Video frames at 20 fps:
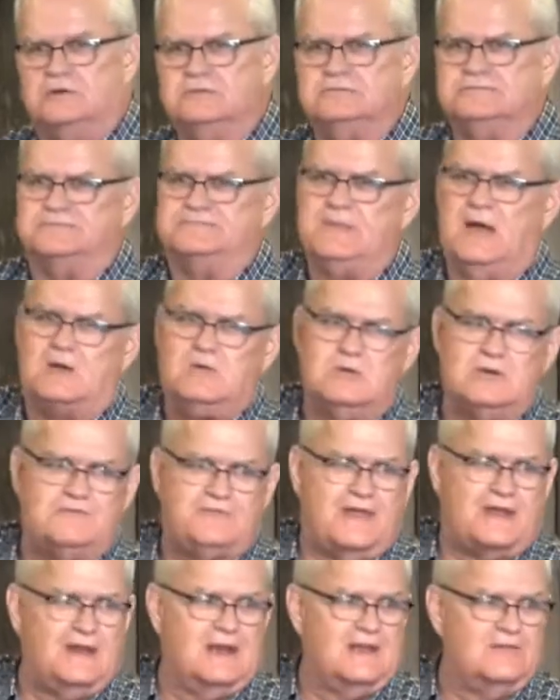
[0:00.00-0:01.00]
I wonder if
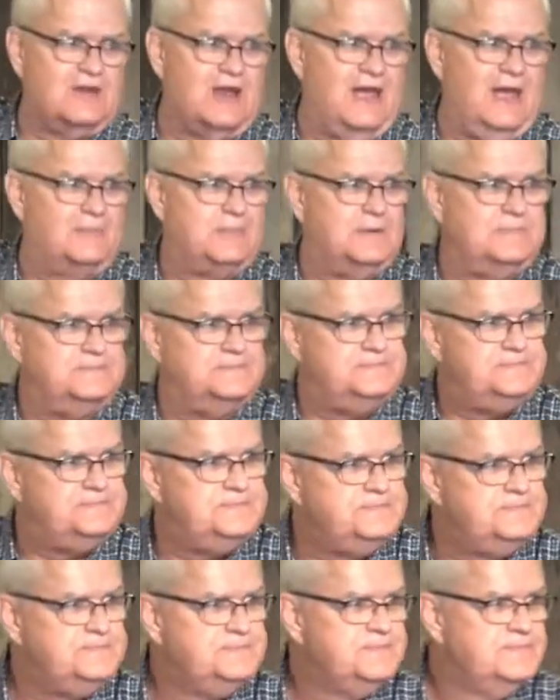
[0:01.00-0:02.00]
that'll ever happen?
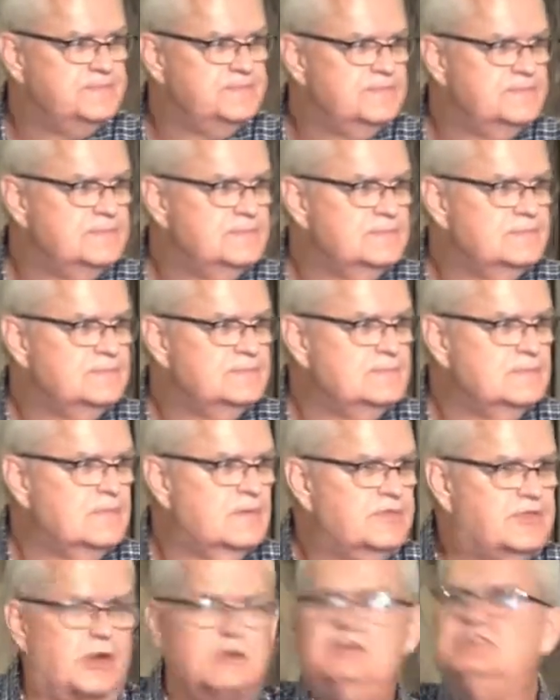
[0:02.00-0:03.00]

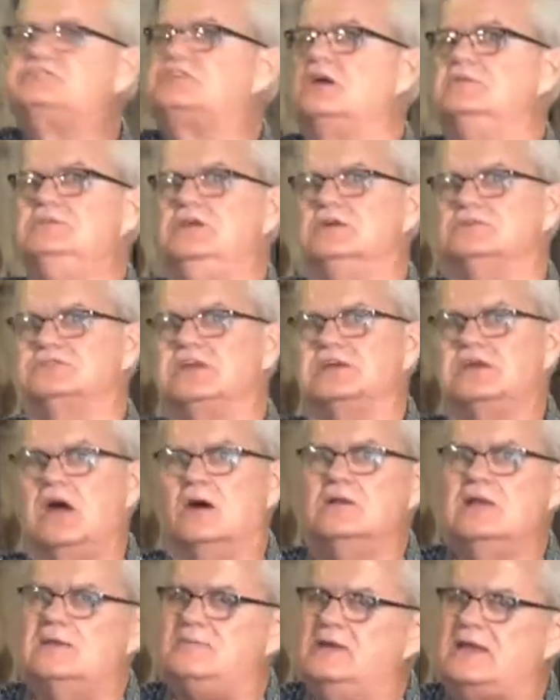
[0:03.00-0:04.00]
30-some years
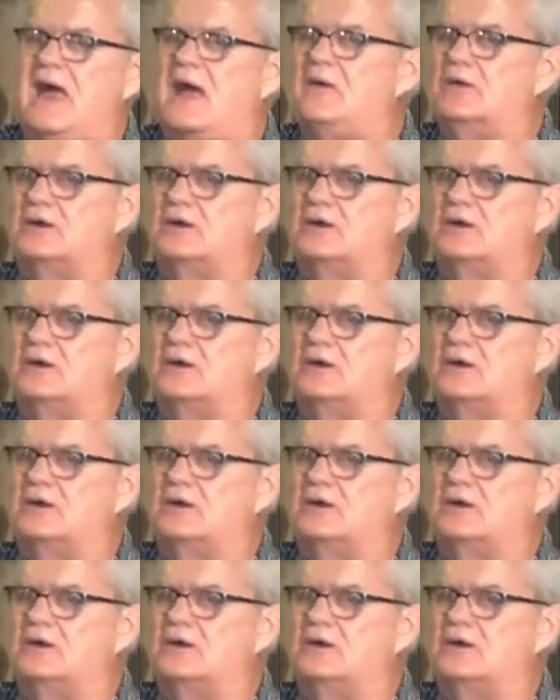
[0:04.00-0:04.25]
ago, Libby and I were